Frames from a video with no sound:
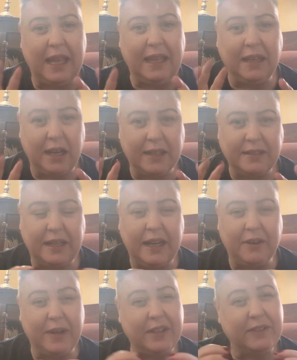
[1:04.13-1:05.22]
8 content
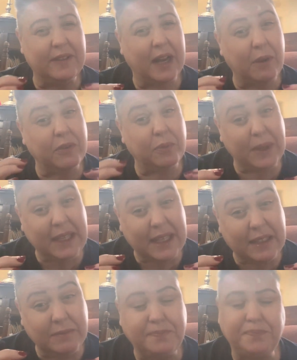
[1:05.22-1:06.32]
areas that I was weak
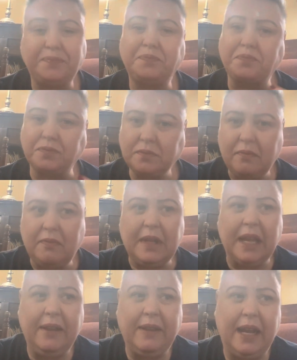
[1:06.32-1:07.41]
in,
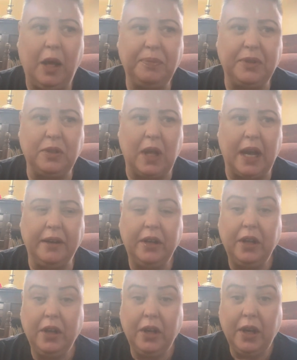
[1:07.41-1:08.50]
and that helped a lot.
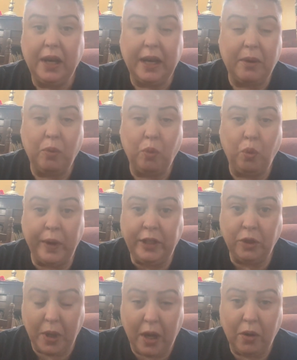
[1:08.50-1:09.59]
When
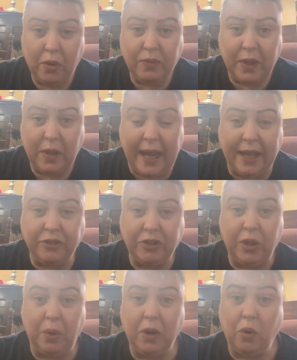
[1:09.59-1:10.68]
you go, they'll ask
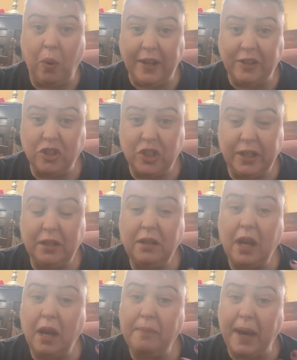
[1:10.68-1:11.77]
you a
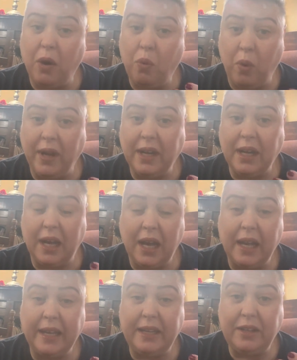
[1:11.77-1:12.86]
question about what
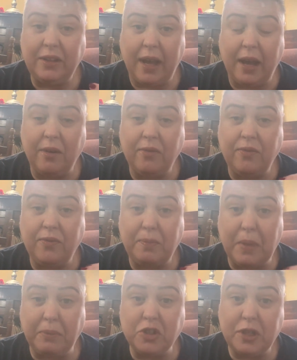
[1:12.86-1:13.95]
kind of
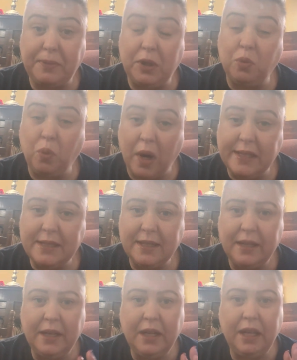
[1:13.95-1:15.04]
membership you want,
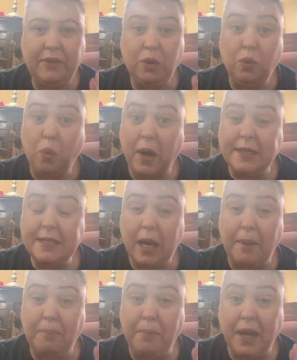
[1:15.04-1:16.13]
if you want
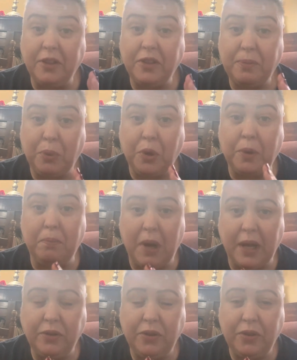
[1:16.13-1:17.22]
a month per
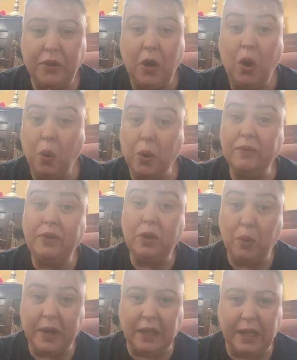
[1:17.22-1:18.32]
month, or if you
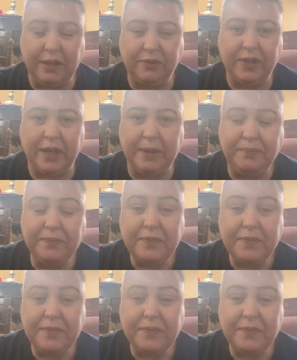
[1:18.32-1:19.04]
want a lifetime.